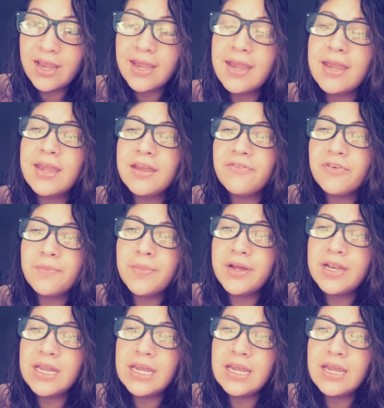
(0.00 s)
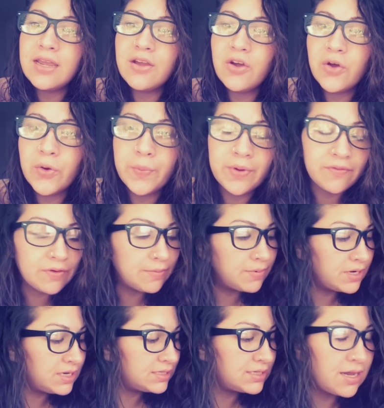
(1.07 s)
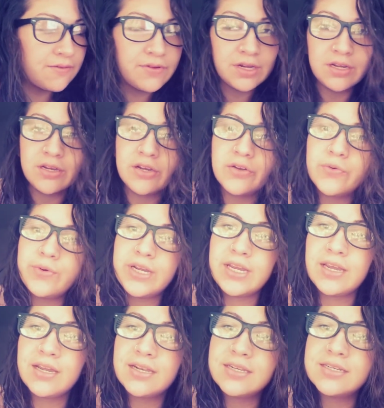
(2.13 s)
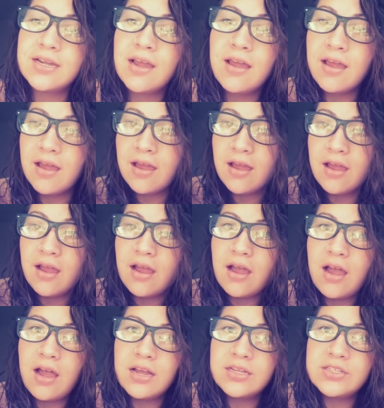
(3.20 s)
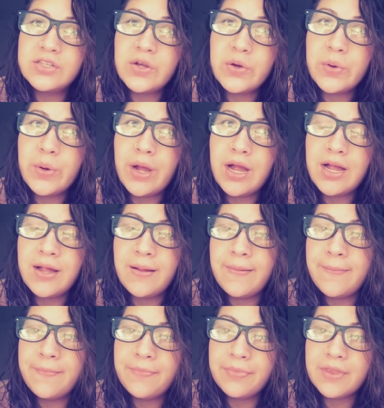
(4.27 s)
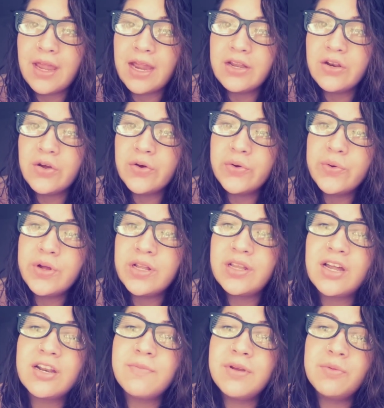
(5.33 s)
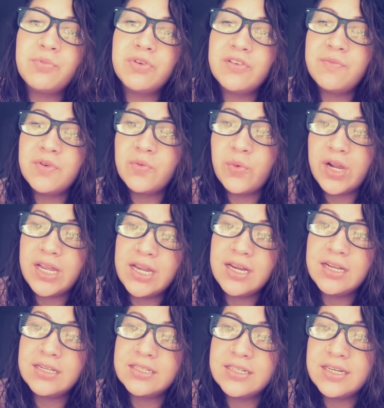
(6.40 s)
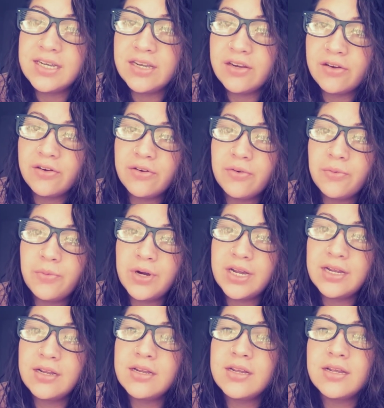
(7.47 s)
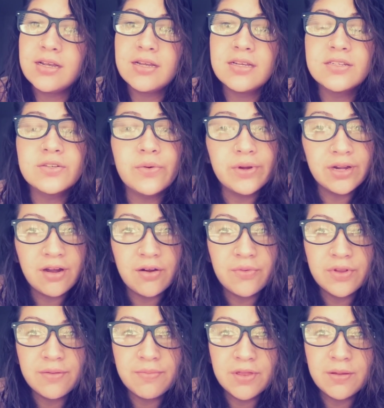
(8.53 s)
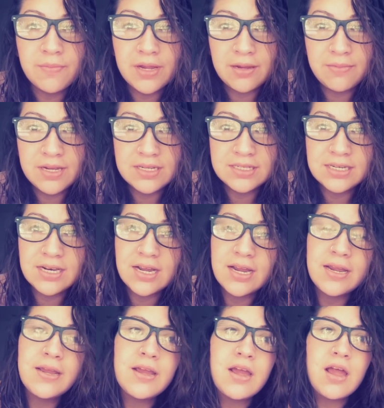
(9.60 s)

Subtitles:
Hey everybody, hope everybody's having a good weekend. So I know a lot of people have been waiting to hear what is going on with the babies and I,